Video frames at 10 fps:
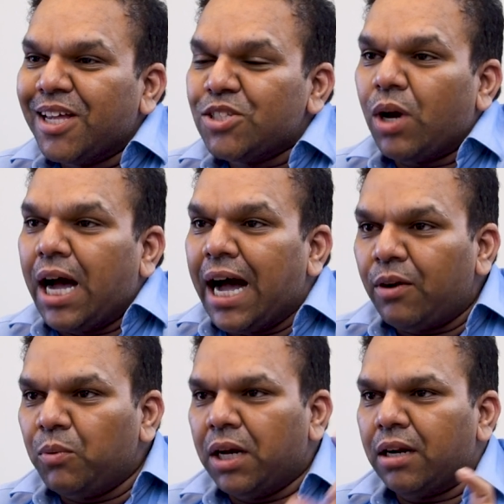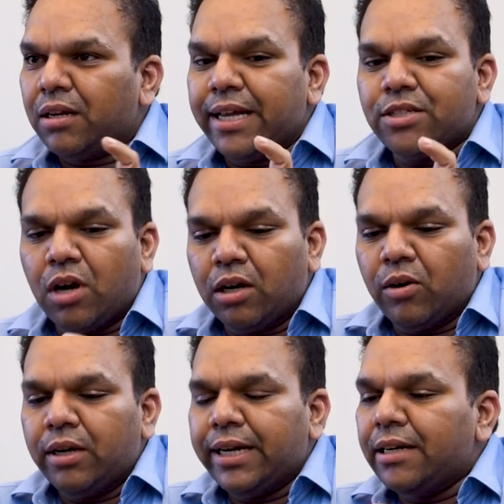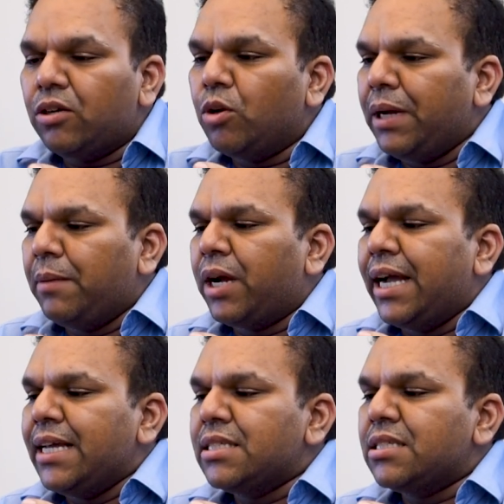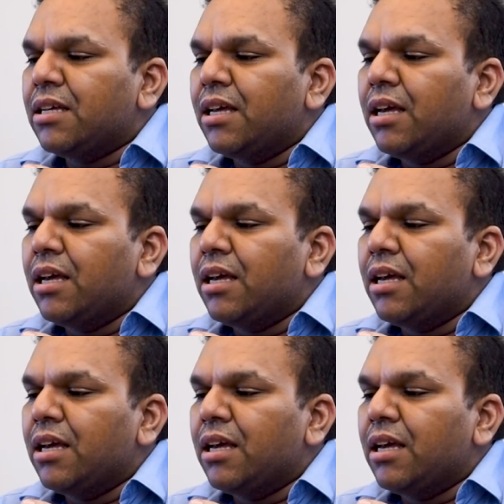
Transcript: So our work is not going to get a Nobel Prize.